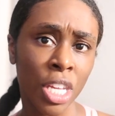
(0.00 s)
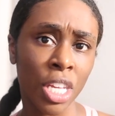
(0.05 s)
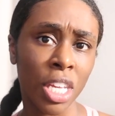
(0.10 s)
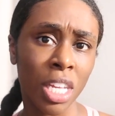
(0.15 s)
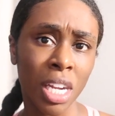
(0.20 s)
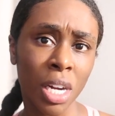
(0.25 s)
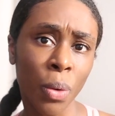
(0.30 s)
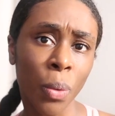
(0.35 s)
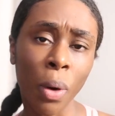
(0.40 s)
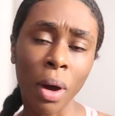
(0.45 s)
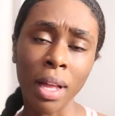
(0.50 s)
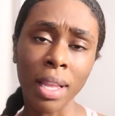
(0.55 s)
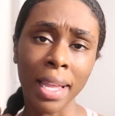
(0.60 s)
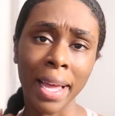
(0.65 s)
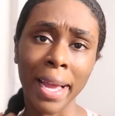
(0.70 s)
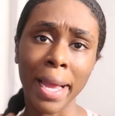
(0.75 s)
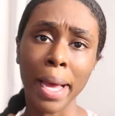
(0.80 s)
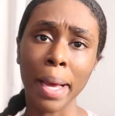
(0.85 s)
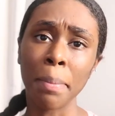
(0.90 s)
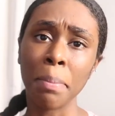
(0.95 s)
you don't want
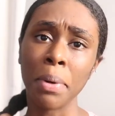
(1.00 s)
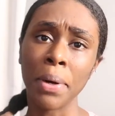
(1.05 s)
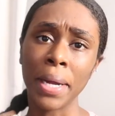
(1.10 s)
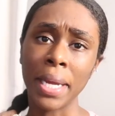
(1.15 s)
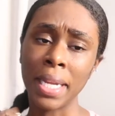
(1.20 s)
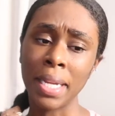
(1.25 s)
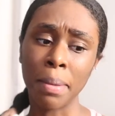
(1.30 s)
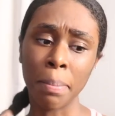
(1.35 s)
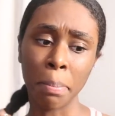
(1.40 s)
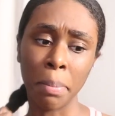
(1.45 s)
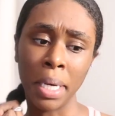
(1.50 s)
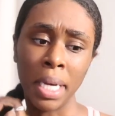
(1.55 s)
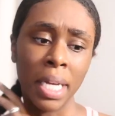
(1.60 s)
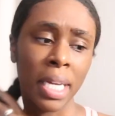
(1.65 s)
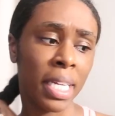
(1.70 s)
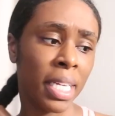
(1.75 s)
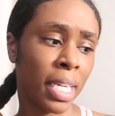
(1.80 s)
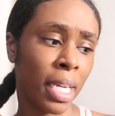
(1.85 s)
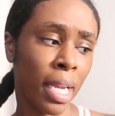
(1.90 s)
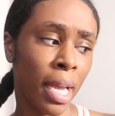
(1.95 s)
like a braided
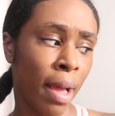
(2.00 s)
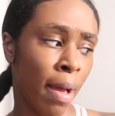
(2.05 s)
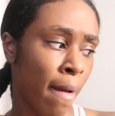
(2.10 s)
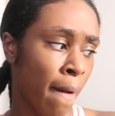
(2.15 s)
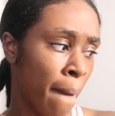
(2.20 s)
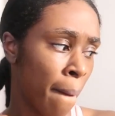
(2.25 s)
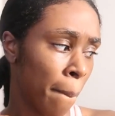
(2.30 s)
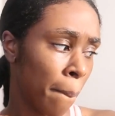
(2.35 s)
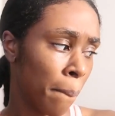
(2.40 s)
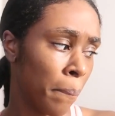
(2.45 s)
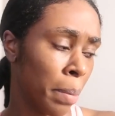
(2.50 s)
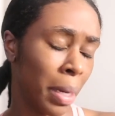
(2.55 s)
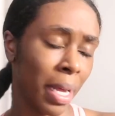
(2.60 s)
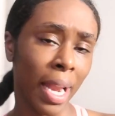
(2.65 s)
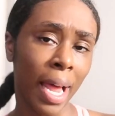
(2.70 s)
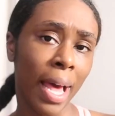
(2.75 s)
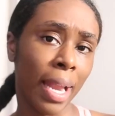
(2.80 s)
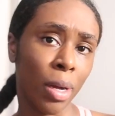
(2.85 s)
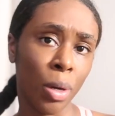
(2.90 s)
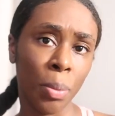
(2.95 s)
bun, but
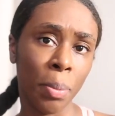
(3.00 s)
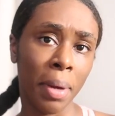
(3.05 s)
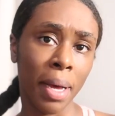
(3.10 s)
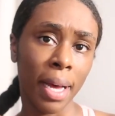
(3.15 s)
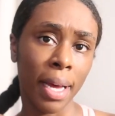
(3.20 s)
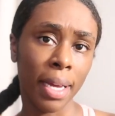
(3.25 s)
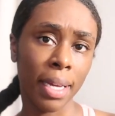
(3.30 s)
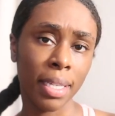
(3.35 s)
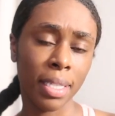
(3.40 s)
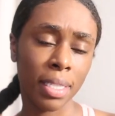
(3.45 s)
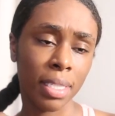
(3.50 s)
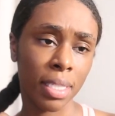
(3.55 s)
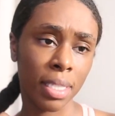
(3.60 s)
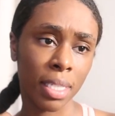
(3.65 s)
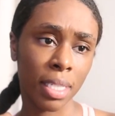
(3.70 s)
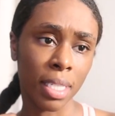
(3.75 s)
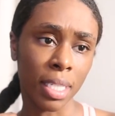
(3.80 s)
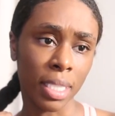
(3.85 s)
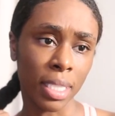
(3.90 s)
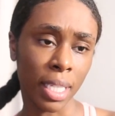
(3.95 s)
I don't mind
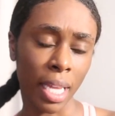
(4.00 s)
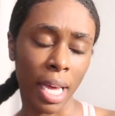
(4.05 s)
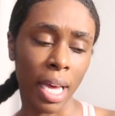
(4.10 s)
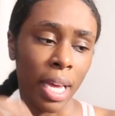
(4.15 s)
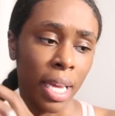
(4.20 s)
because